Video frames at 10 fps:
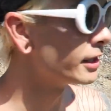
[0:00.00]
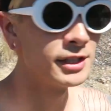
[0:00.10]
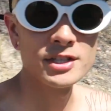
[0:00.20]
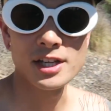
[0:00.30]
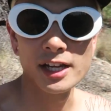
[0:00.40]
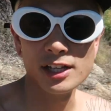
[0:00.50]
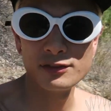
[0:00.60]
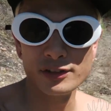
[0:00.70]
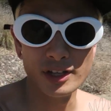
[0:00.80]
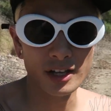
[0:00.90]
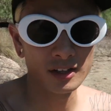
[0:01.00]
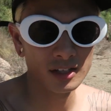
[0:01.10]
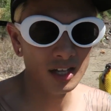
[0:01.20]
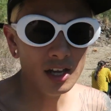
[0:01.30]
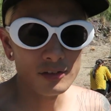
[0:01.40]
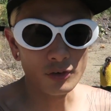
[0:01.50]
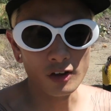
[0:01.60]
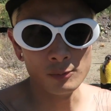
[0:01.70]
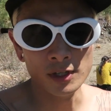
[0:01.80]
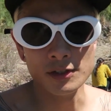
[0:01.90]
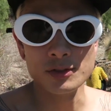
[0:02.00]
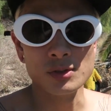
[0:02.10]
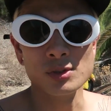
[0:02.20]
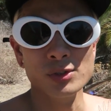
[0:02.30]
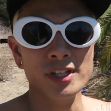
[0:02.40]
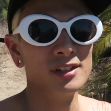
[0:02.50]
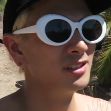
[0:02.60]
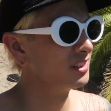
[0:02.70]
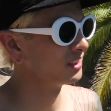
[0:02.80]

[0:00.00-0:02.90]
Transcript: chill in the shade here for like five minutes, you'll cool down.